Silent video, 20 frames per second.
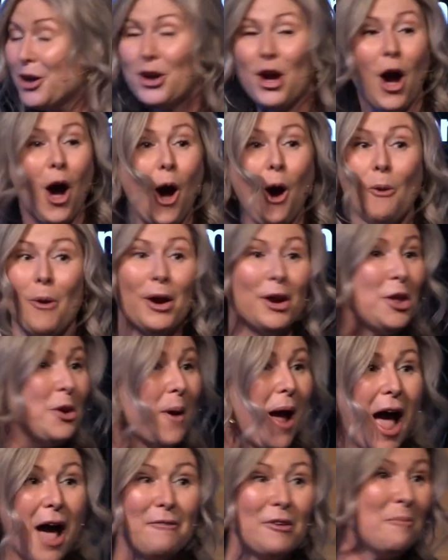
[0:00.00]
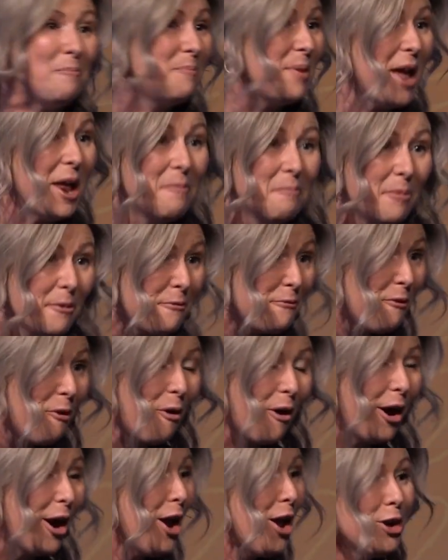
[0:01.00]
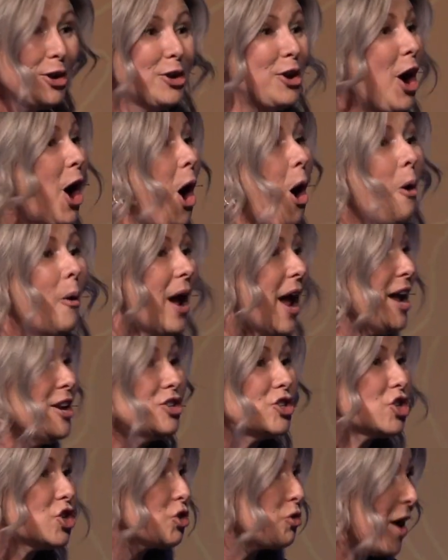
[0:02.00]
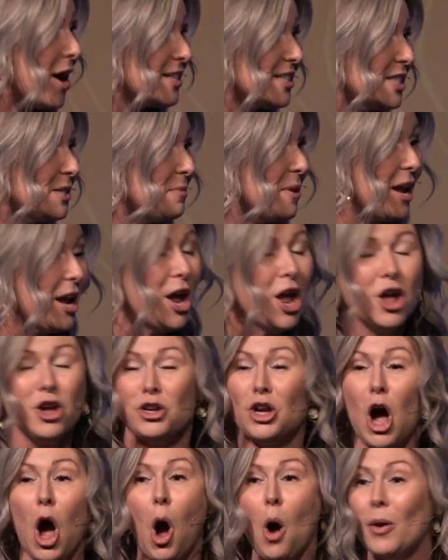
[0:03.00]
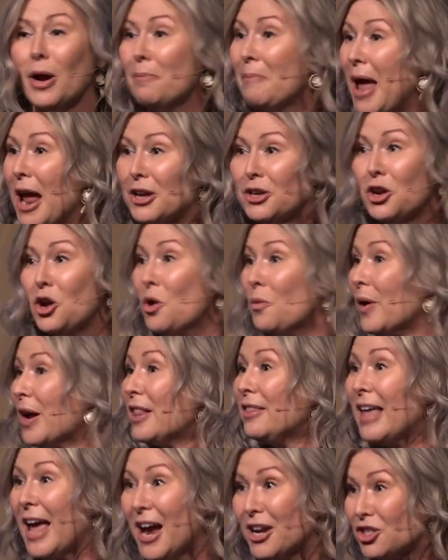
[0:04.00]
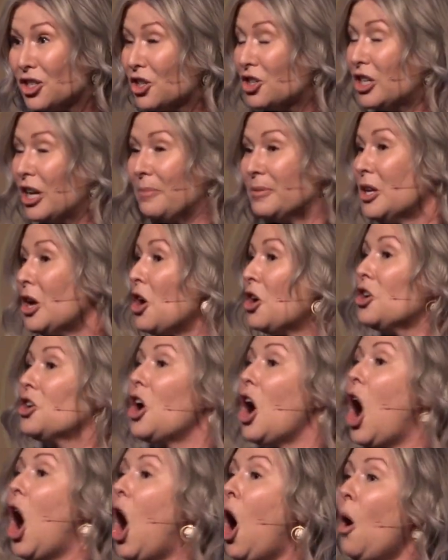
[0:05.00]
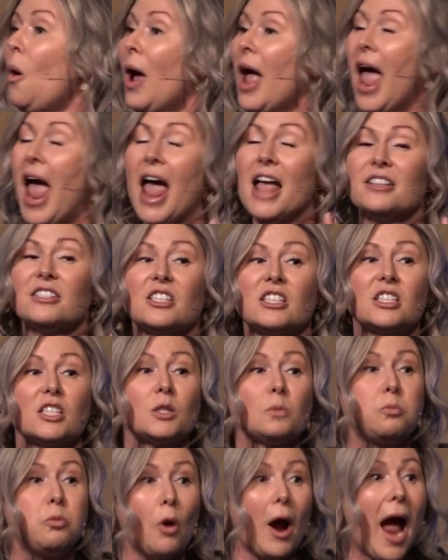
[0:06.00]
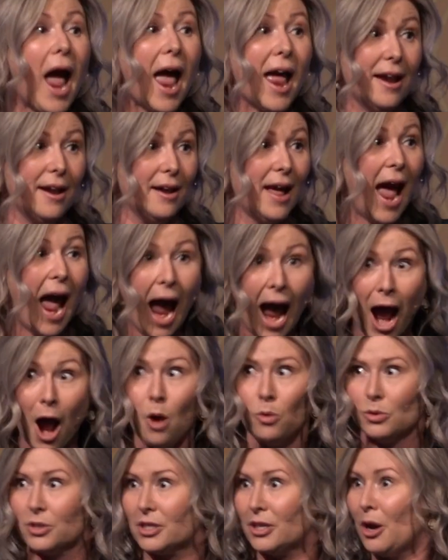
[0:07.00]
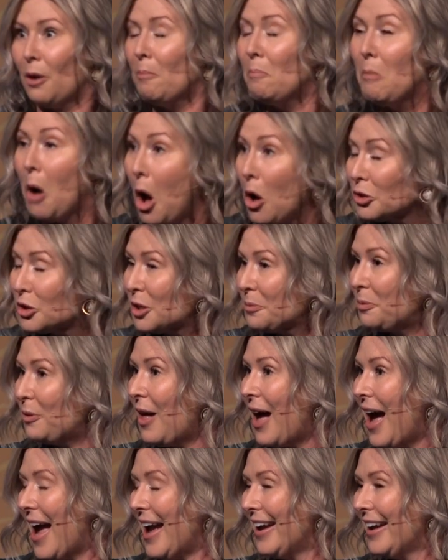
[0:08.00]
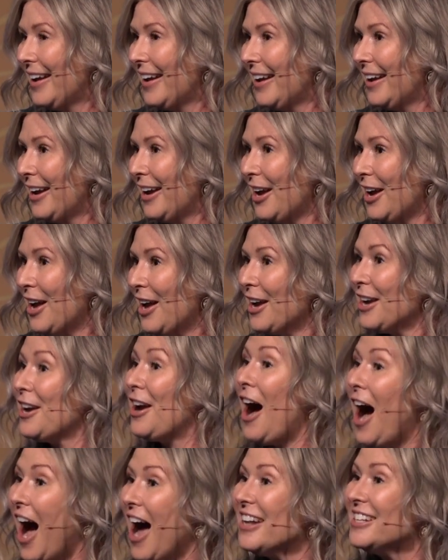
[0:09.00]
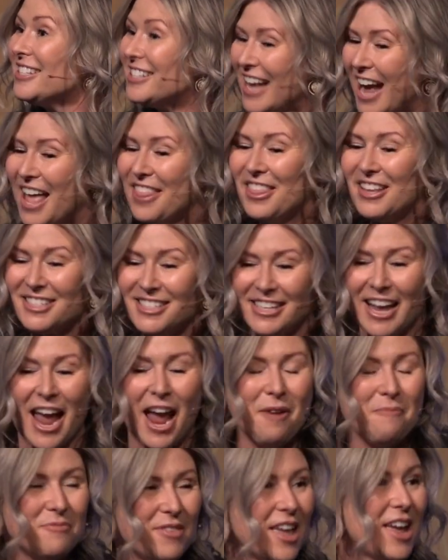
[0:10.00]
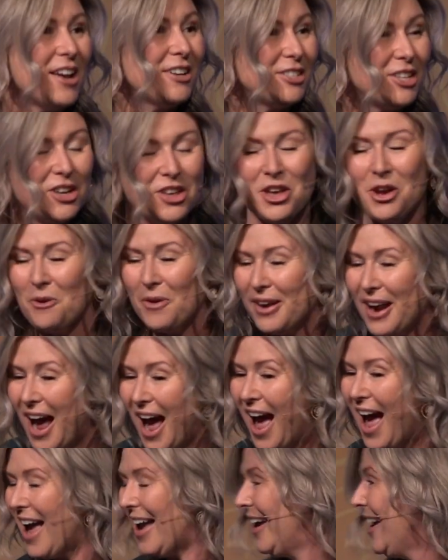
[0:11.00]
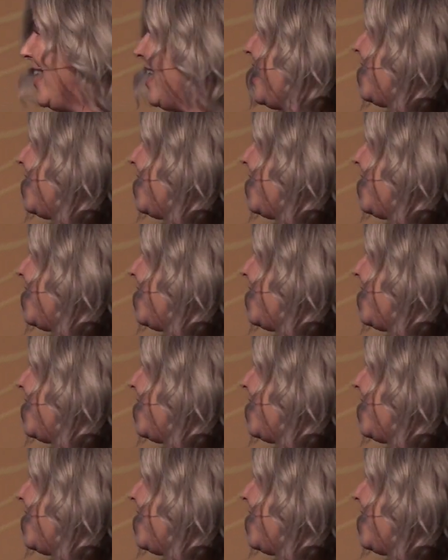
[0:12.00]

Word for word: Go where you haven't been before. Go and trust me. Go and make new relationships. Go and spread out, multiply. God said the same thing to you and I,